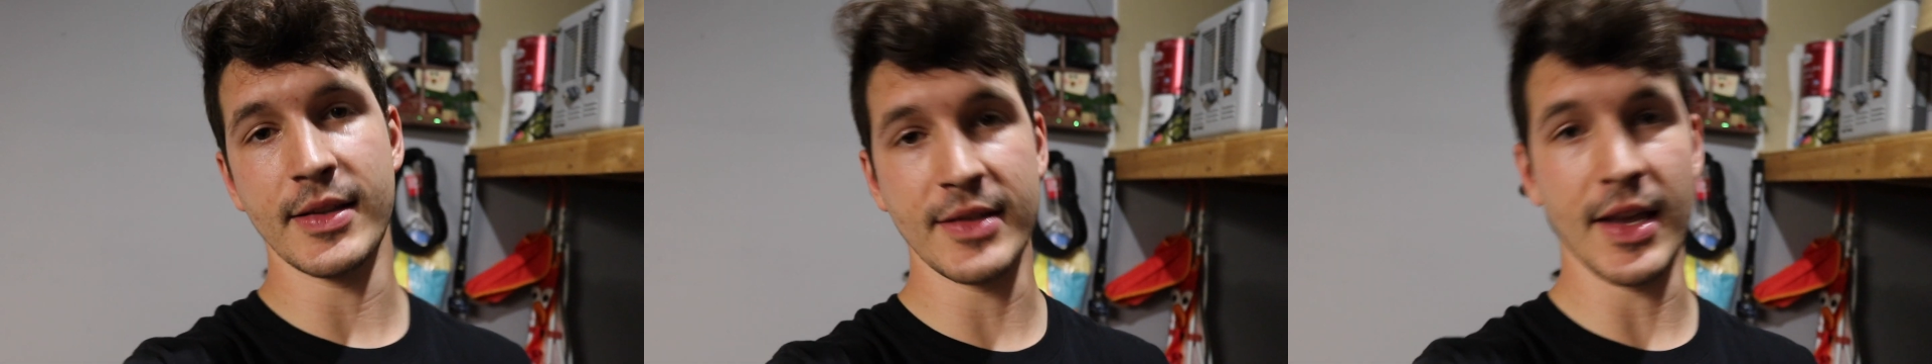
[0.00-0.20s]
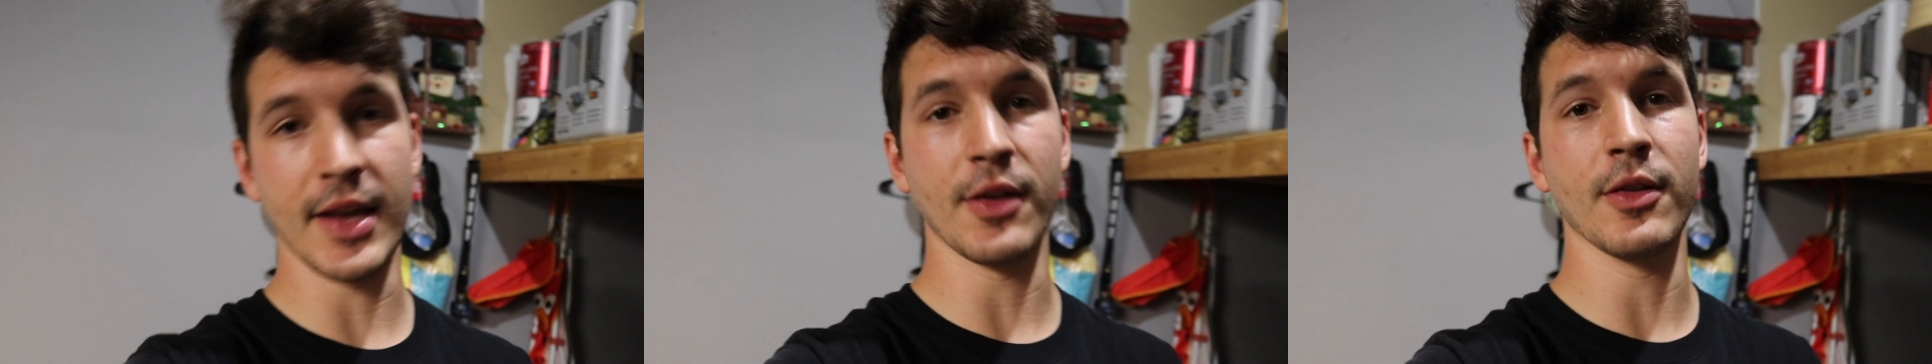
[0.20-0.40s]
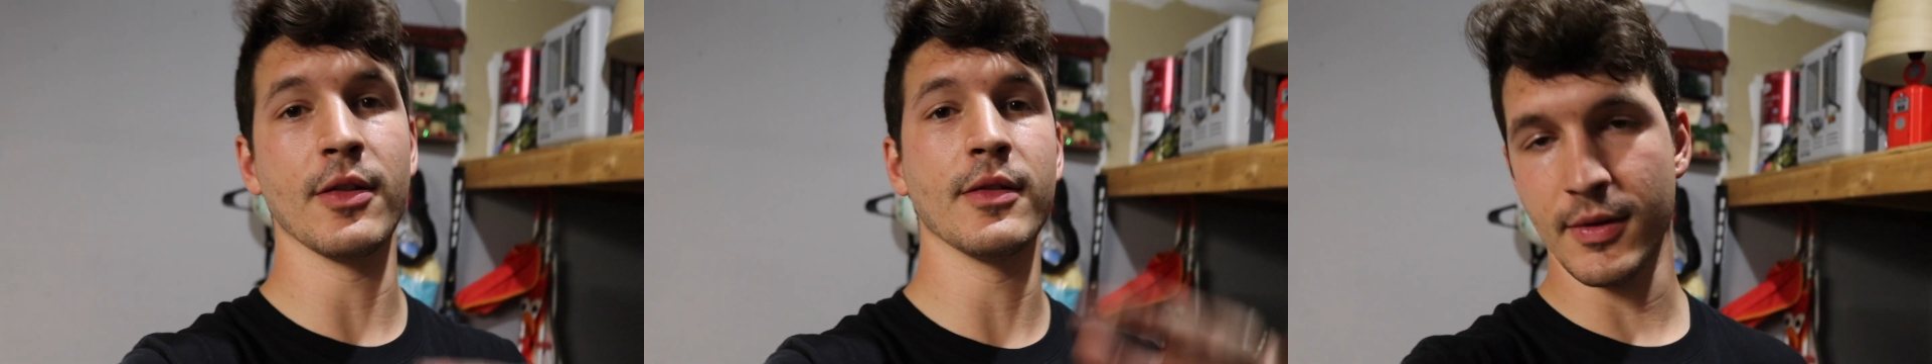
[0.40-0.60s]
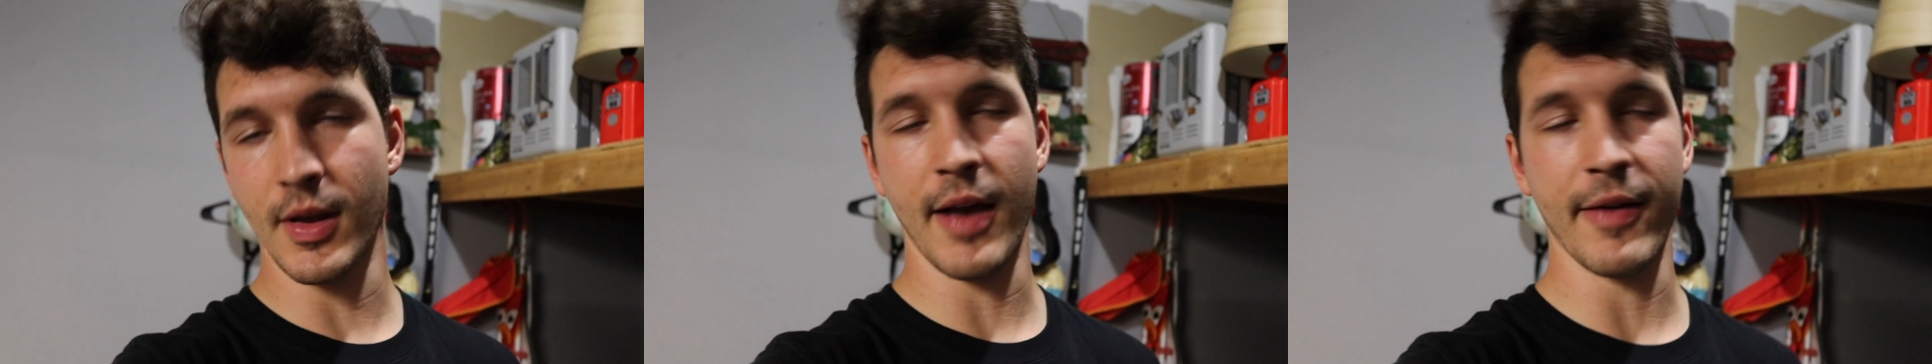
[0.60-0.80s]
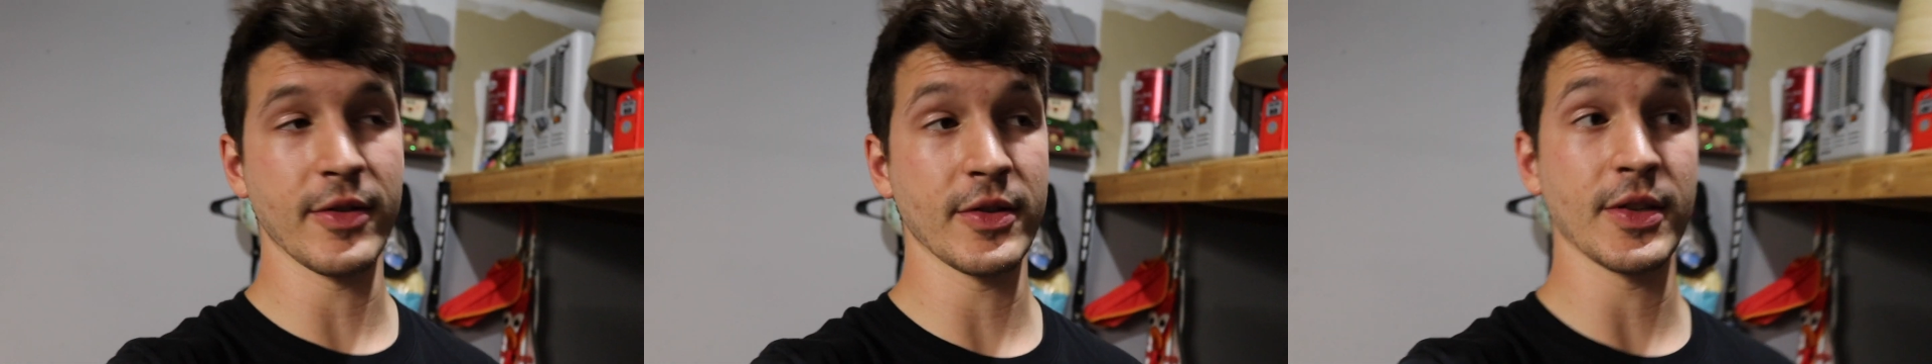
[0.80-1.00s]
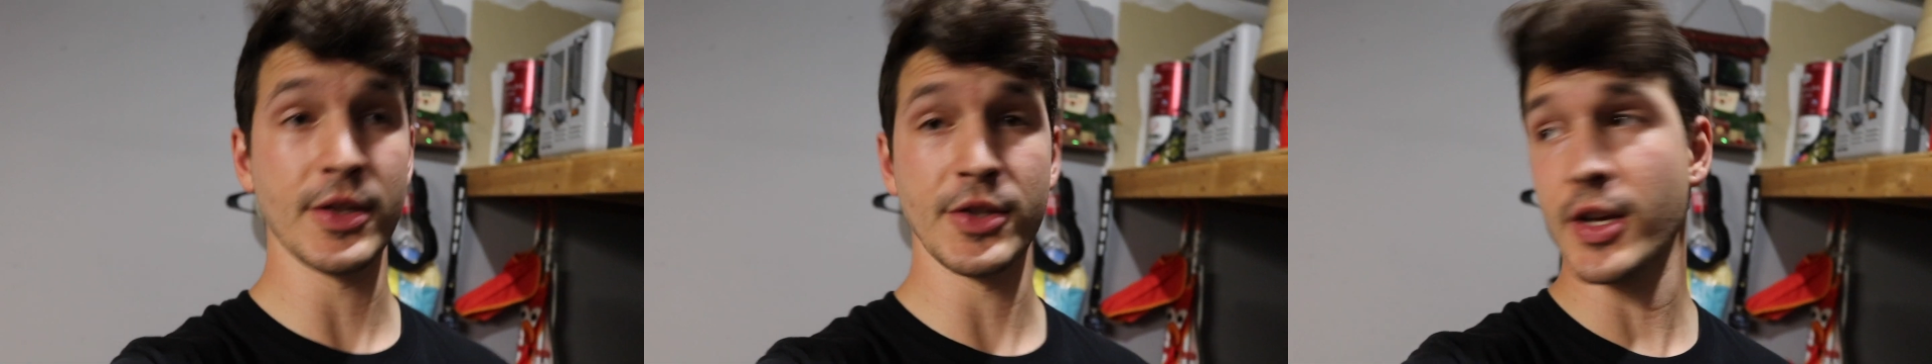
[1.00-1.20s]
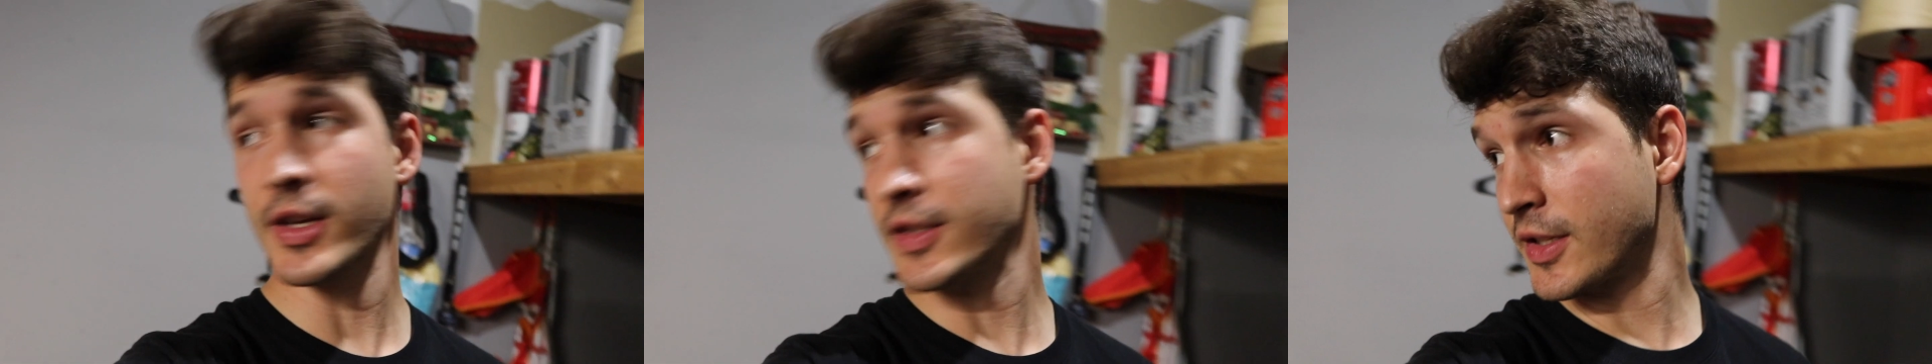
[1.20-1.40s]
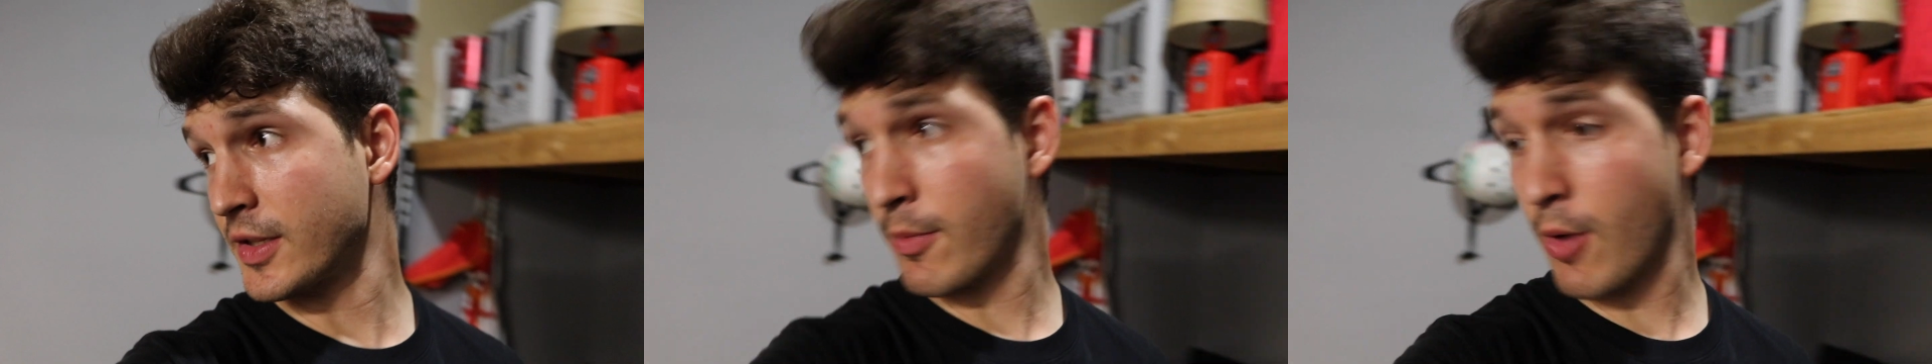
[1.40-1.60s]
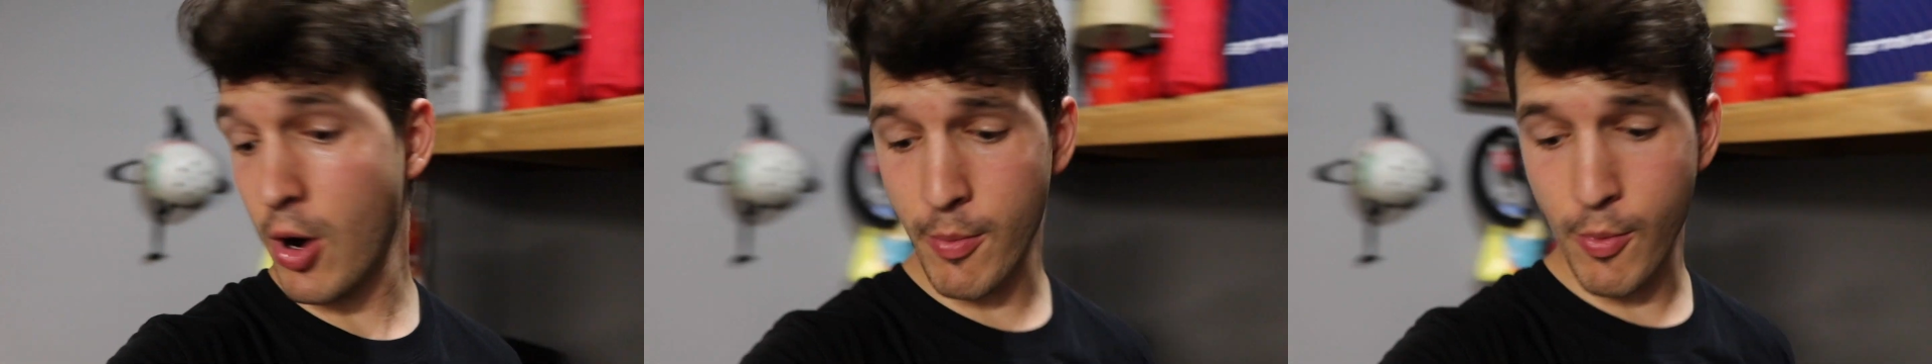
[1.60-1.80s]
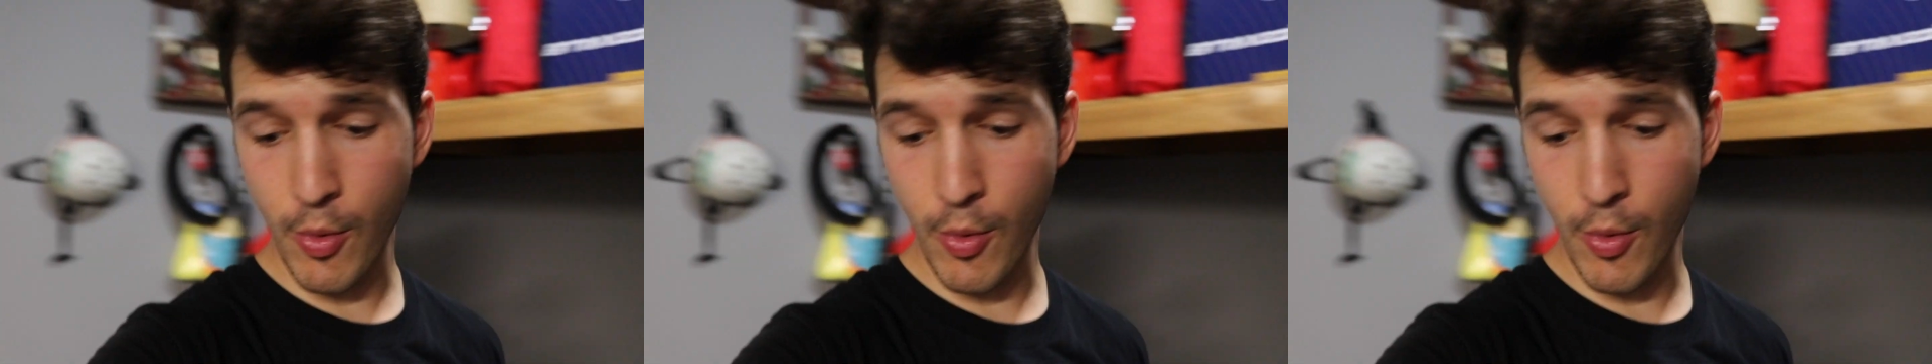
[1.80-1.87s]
settle. Obviously adjust it tomorrow